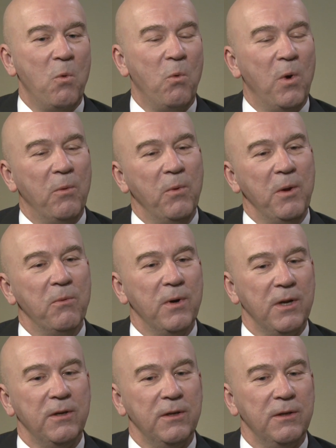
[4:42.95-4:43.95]
What we
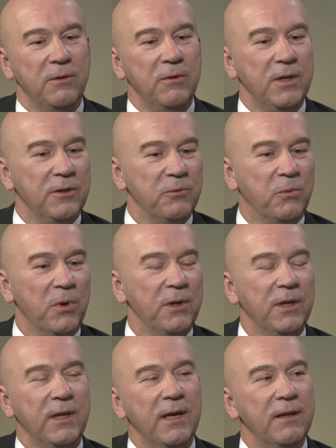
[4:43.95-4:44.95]
want to do is work
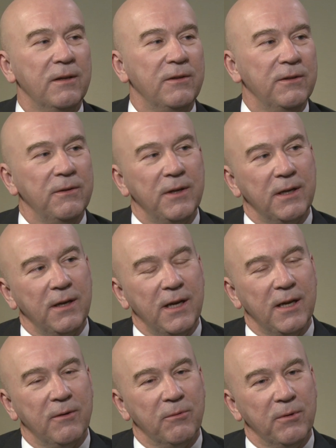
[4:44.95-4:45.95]
together to
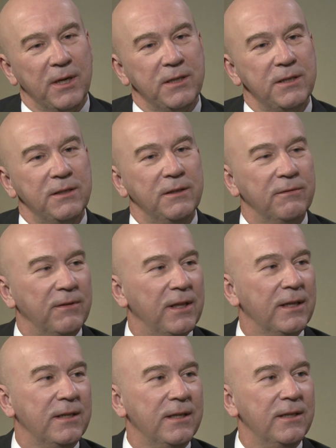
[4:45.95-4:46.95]
enrich the
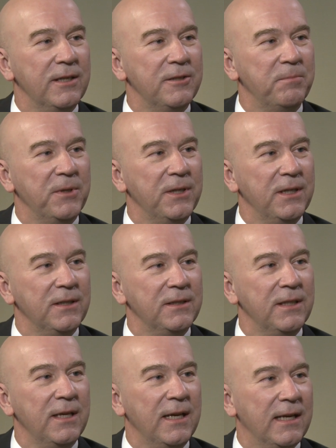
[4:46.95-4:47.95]
volunteer experience
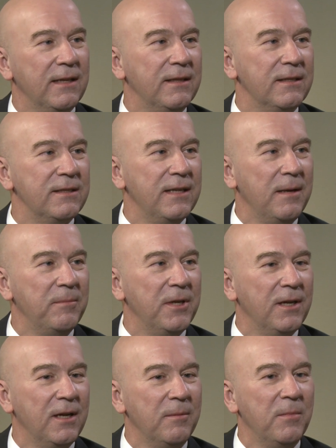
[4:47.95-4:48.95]
and at the same
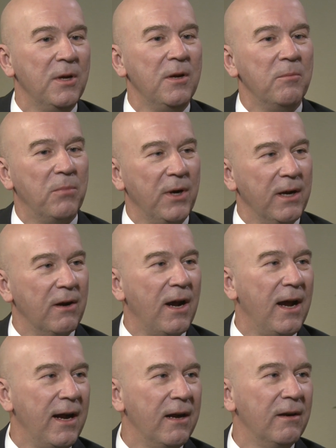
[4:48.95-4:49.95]
time bring a
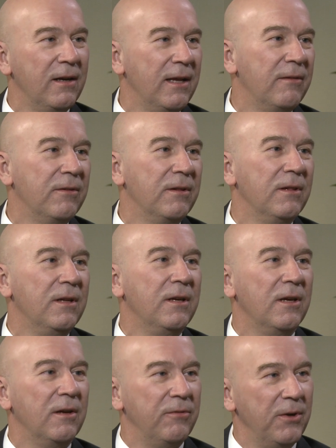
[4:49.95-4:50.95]
higher level
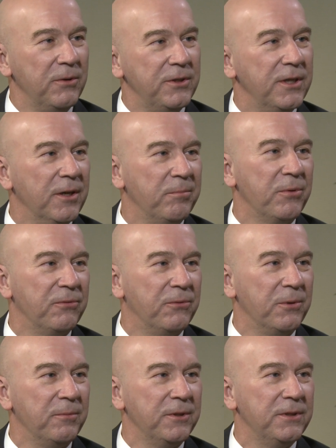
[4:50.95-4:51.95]
of hotel
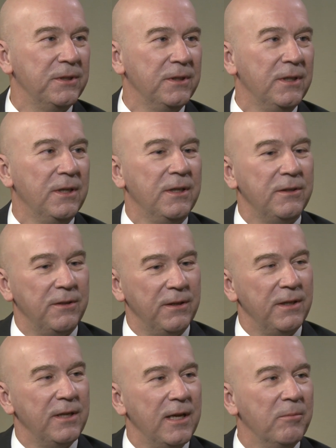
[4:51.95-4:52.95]
performance to
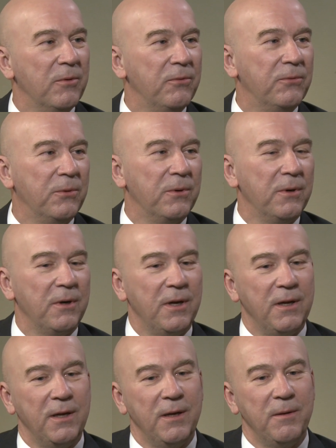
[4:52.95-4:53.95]
the table for
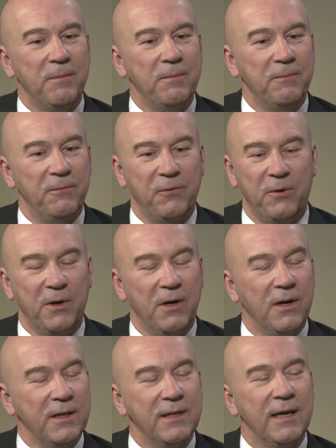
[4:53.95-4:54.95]

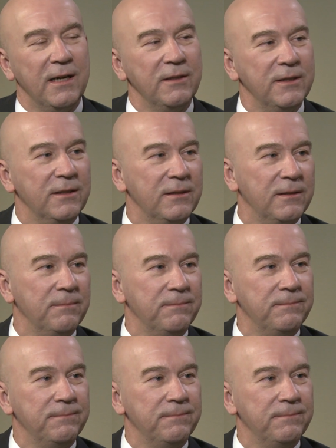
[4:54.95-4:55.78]
our entire system.